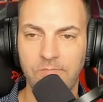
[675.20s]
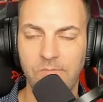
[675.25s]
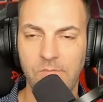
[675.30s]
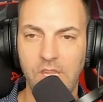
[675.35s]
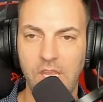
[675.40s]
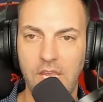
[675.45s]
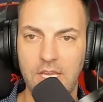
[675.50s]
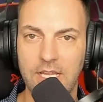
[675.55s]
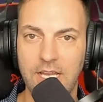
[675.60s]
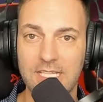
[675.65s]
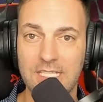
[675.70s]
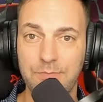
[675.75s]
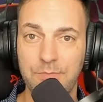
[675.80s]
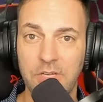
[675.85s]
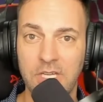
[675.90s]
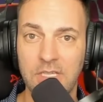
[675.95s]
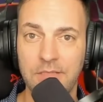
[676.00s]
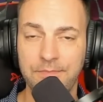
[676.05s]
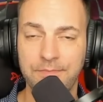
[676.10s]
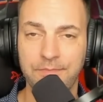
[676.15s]
Okay, last
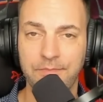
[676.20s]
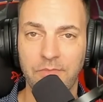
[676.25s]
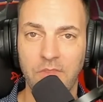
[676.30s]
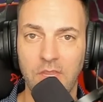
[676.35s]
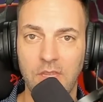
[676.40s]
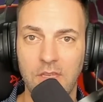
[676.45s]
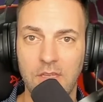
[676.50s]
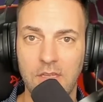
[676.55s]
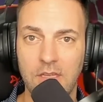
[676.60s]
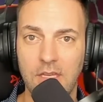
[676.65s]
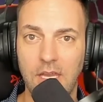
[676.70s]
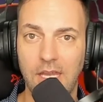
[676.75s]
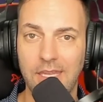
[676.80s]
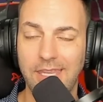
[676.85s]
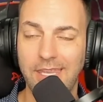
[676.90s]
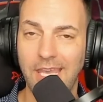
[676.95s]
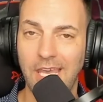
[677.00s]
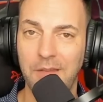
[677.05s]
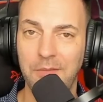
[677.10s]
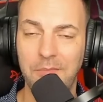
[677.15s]
spin.
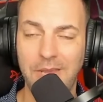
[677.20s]
Again,